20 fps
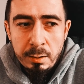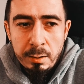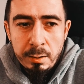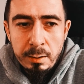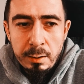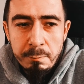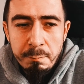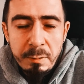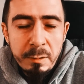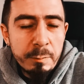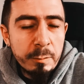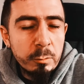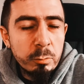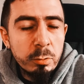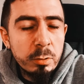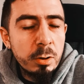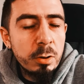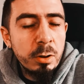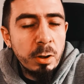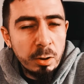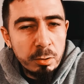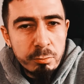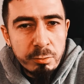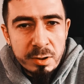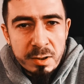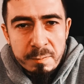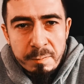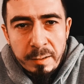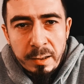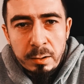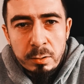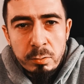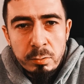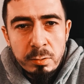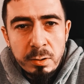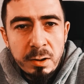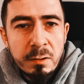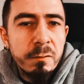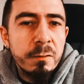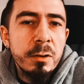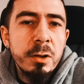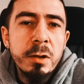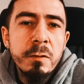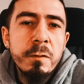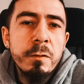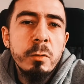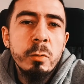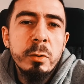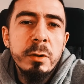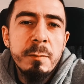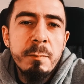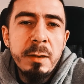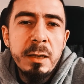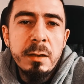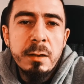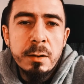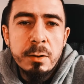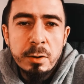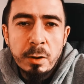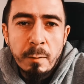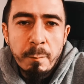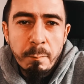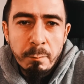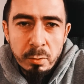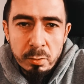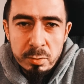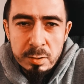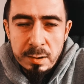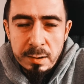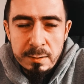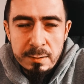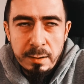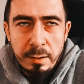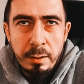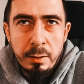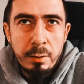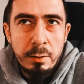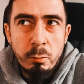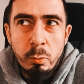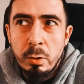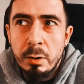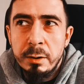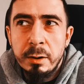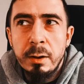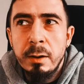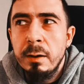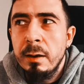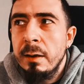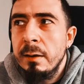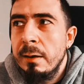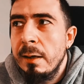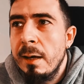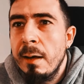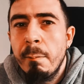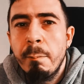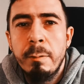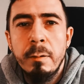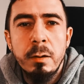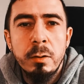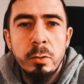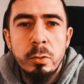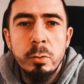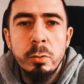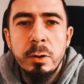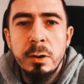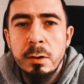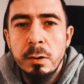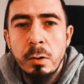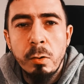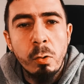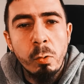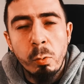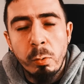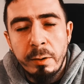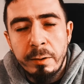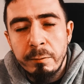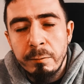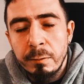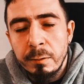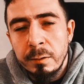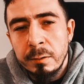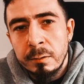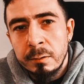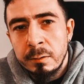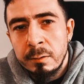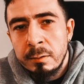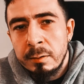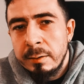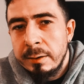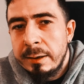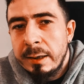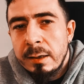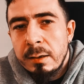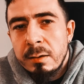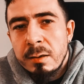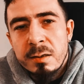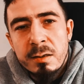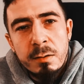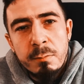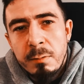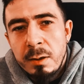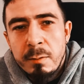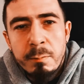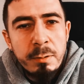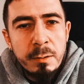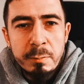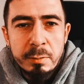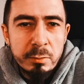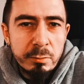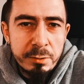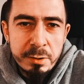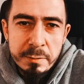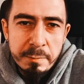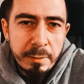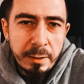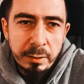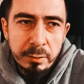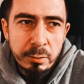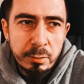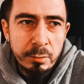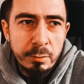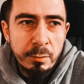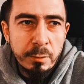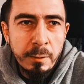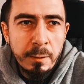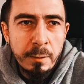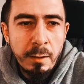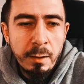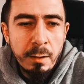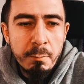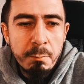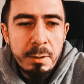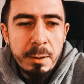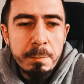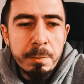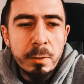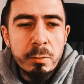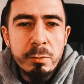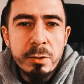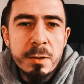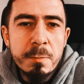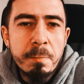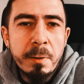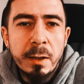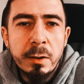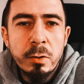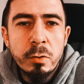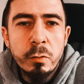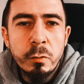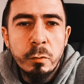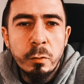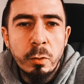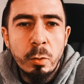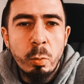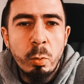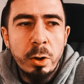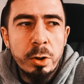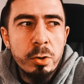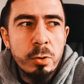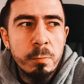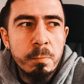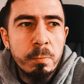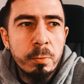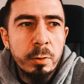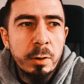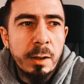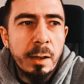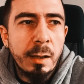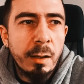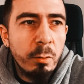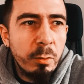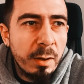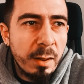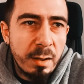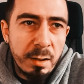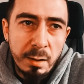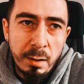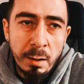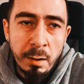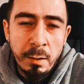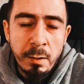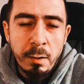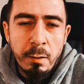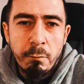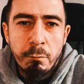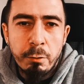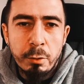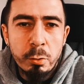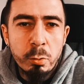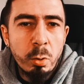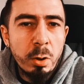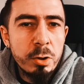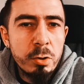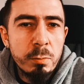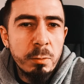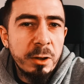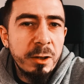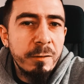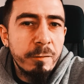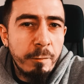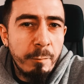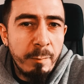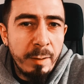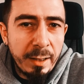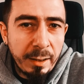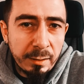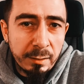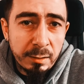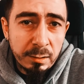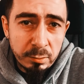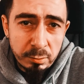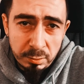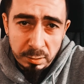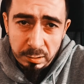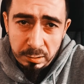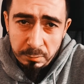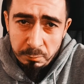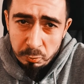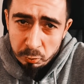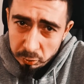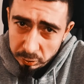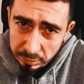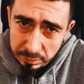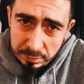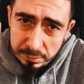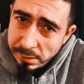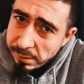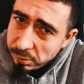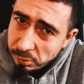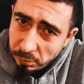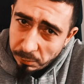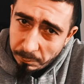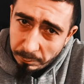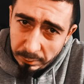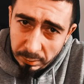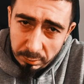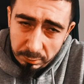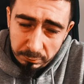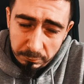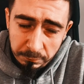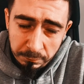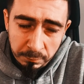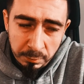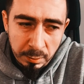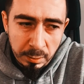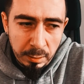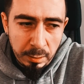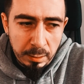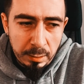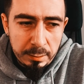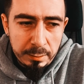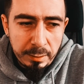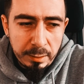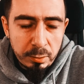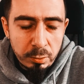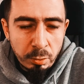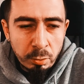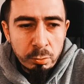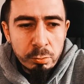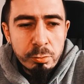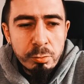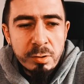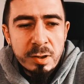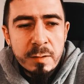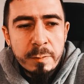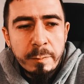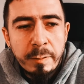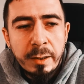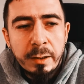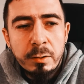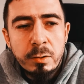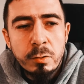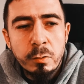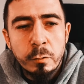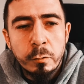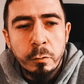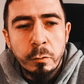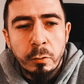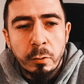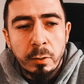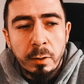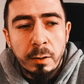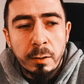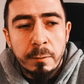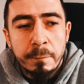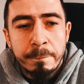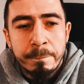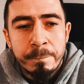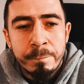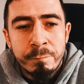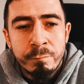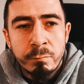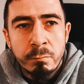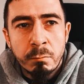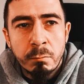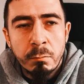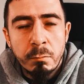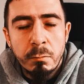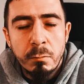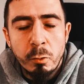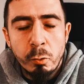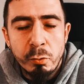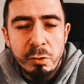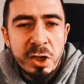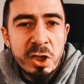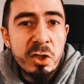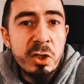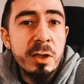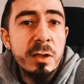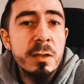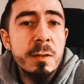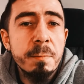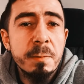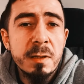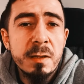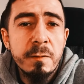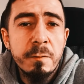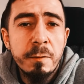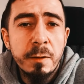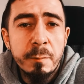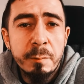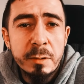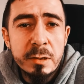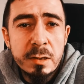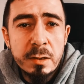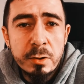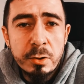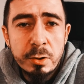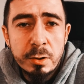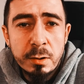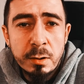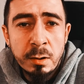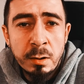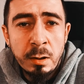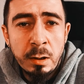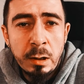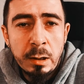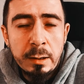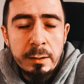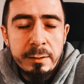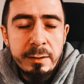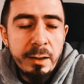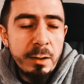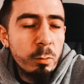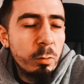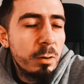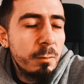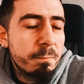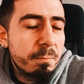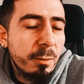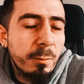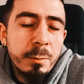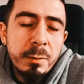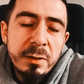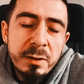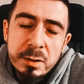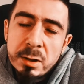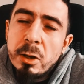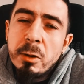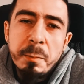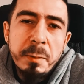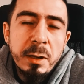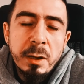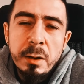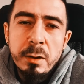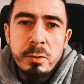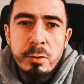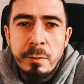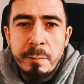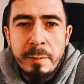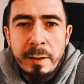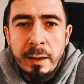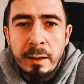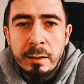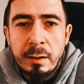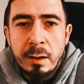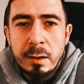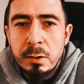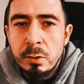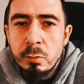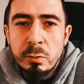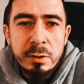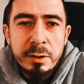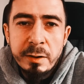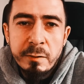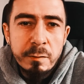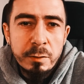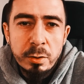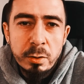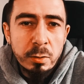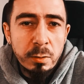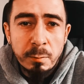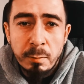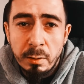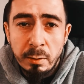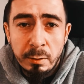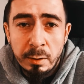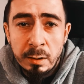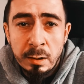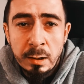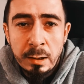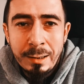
and people would not respect you, even if you would be the topmost designer working at Apple, Google, or whatever. That doesn't mean people respect you. People respect you for what you put out there, for what you give back to the community that you're part of. They don't respect you for reaching a specific position. They will probably talk behind your back and you will never know about it.